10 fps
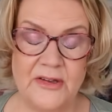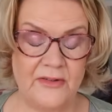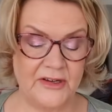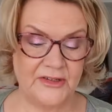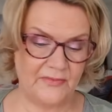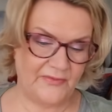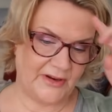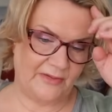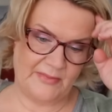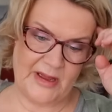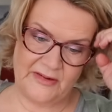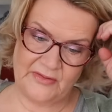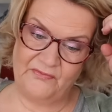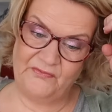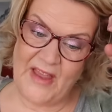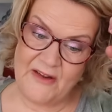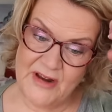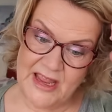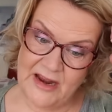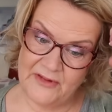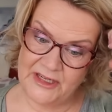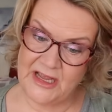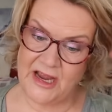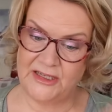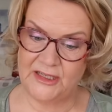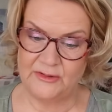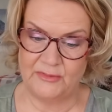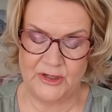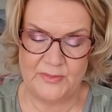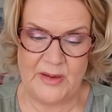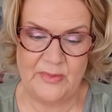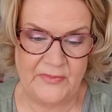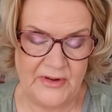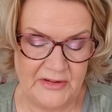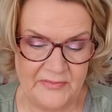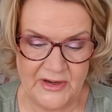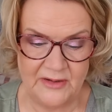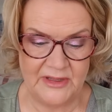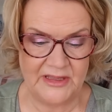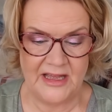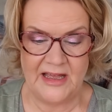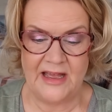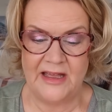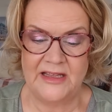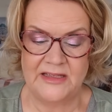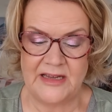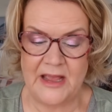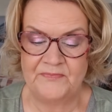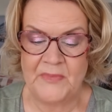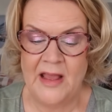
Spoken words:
Sorry, I shouldn't fiddle with my hair. It's very irritating to watch people fiddle with their hair, isn't it?